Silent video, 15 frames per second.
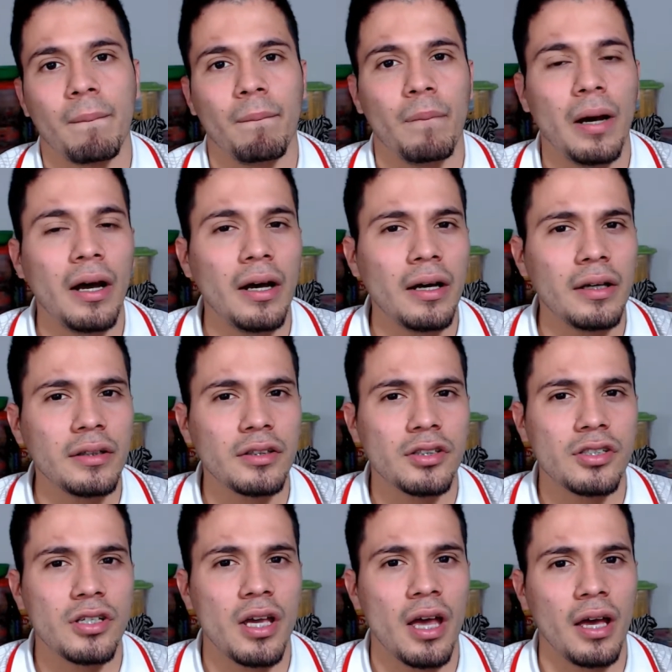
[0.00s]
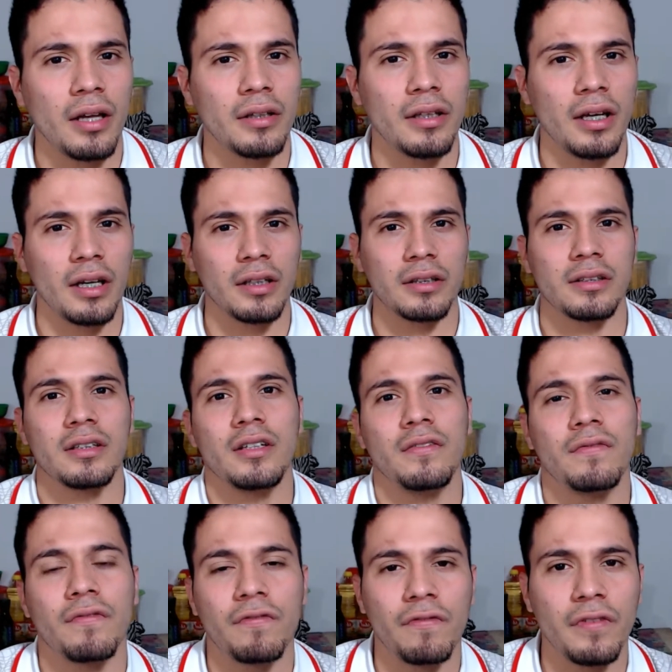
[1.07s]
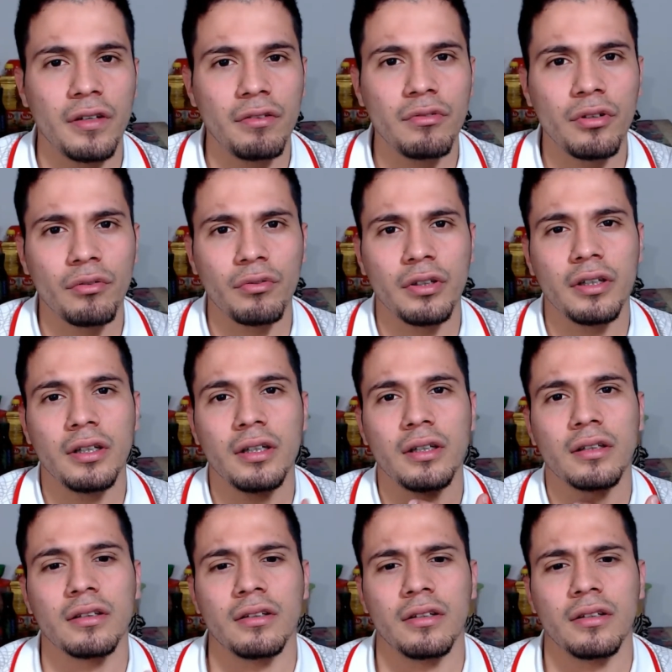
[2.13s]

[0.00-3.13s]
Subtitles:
but she had that inferiority,